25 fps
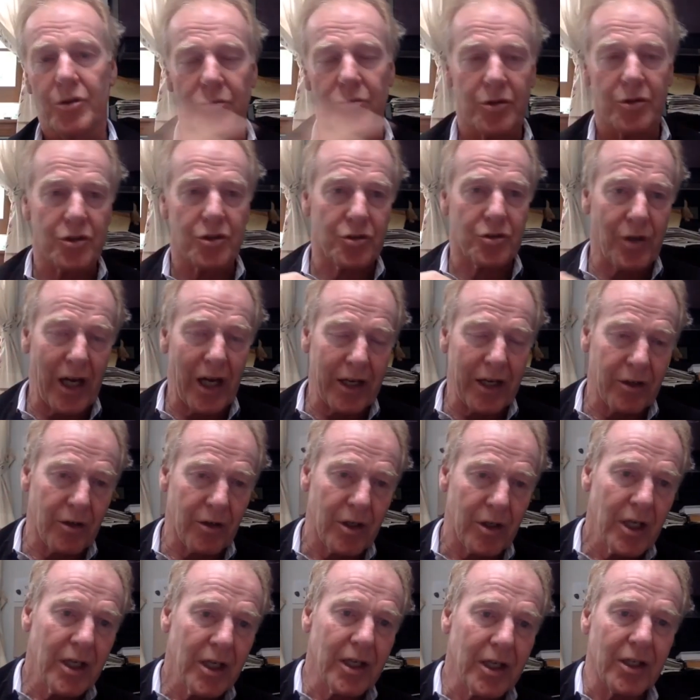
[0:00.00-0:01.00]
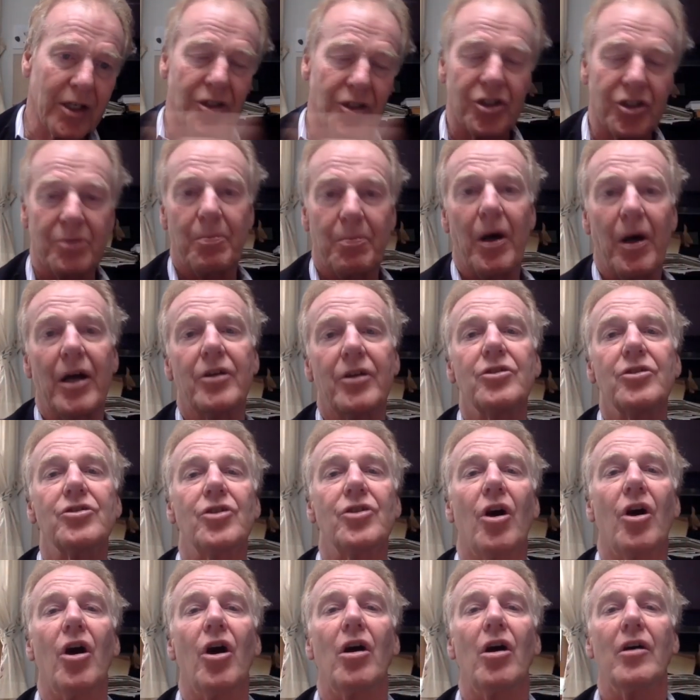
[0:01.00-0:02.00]
which was trying to
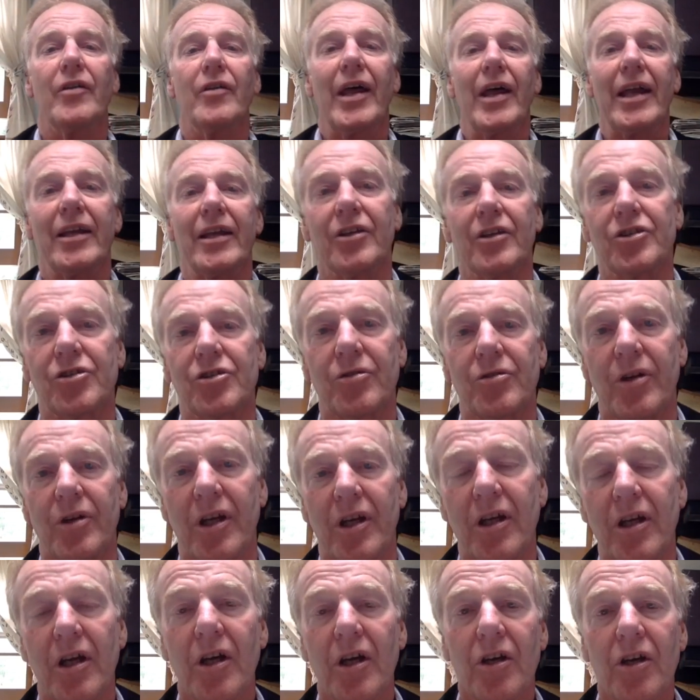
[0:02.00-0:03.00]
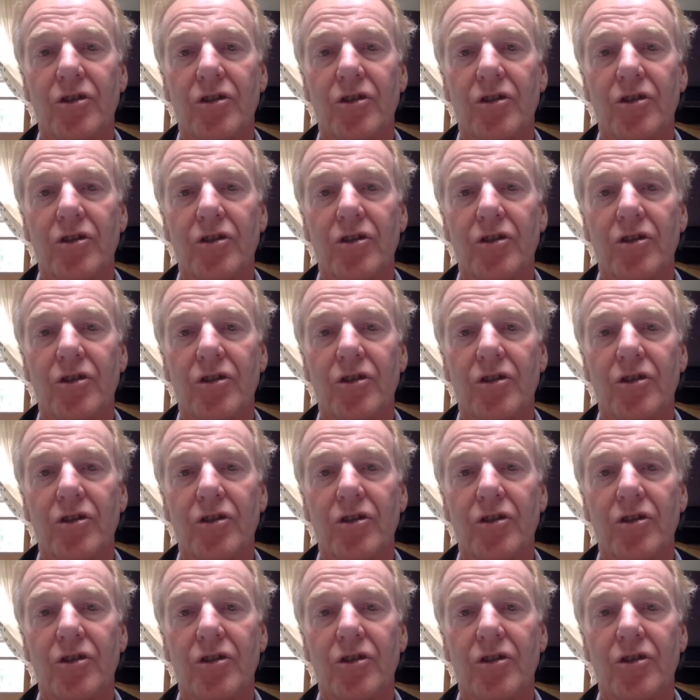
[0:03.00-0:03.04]
expunge all that history